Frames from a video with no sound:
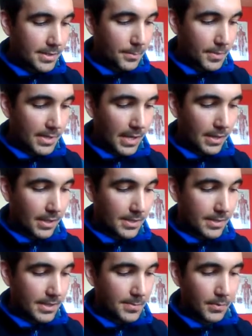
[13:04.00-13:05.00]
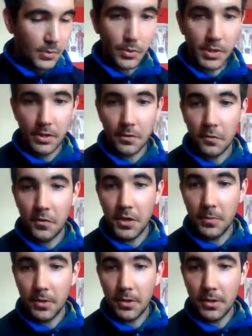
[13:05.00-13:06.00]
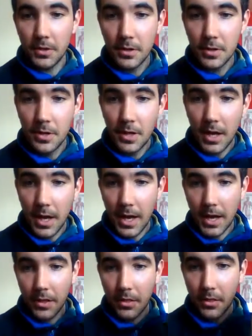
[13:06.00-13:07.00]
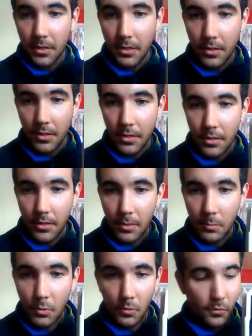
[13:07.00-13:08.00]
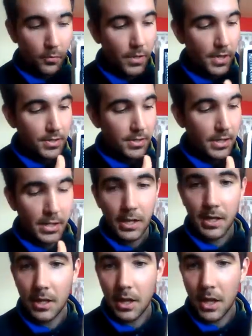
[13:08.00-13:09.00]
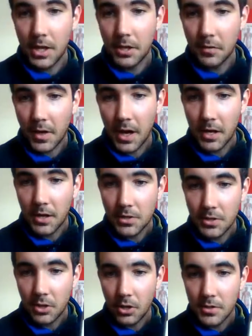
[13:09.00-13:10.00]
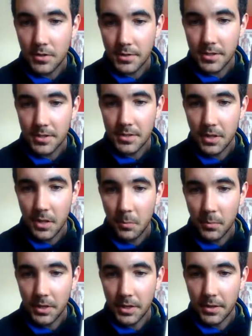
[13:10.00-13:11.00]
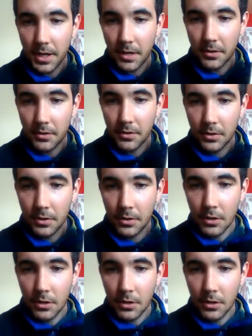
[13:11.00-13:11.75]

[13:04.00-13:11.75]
And that's the patella that sits between the femur and the bone from there. So that little lining of cartilage, it also sits beneath that.